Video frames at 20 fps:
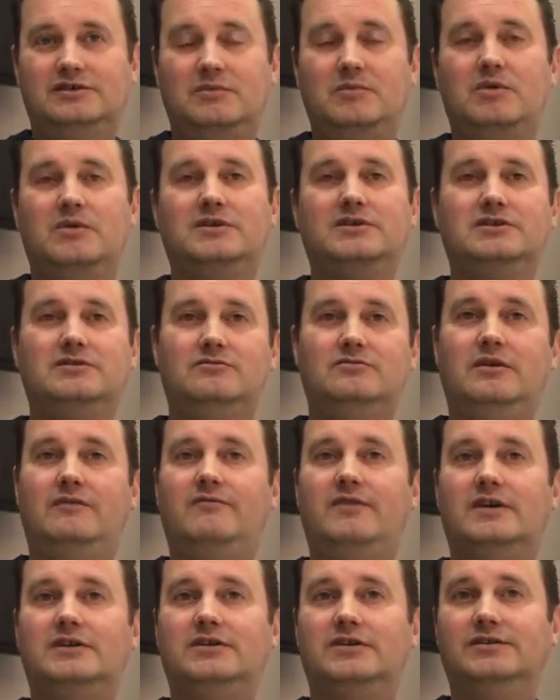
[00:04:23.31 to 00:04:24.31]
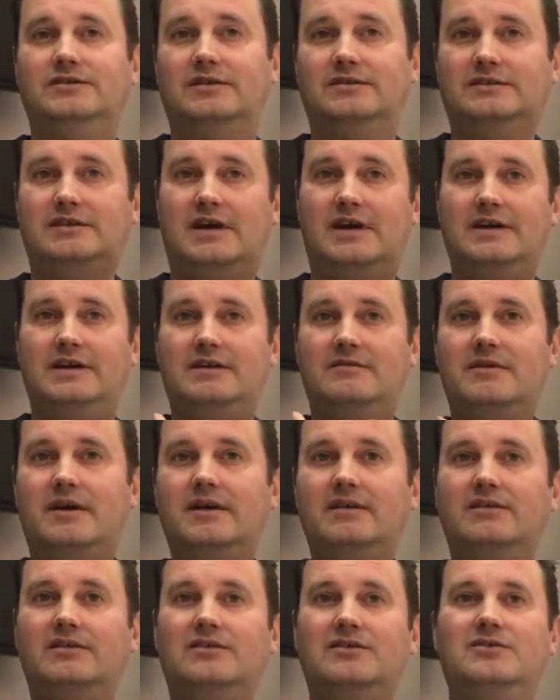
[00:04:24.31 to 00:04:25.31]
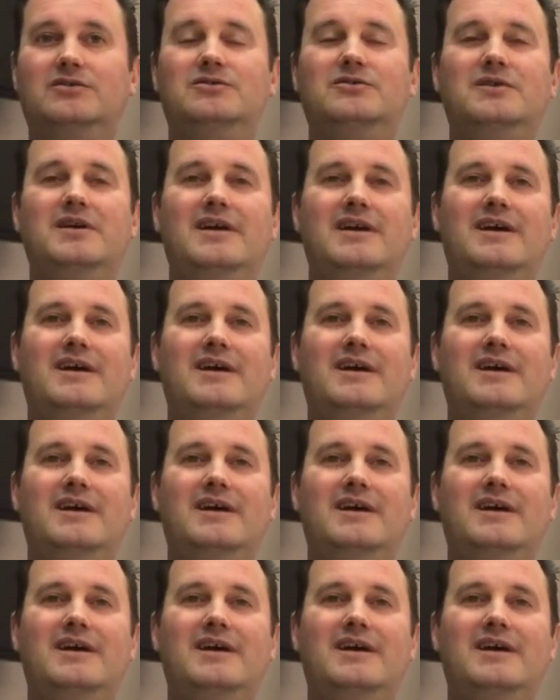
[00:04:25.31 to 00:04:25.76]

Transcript: and we want to reflect our society, right? So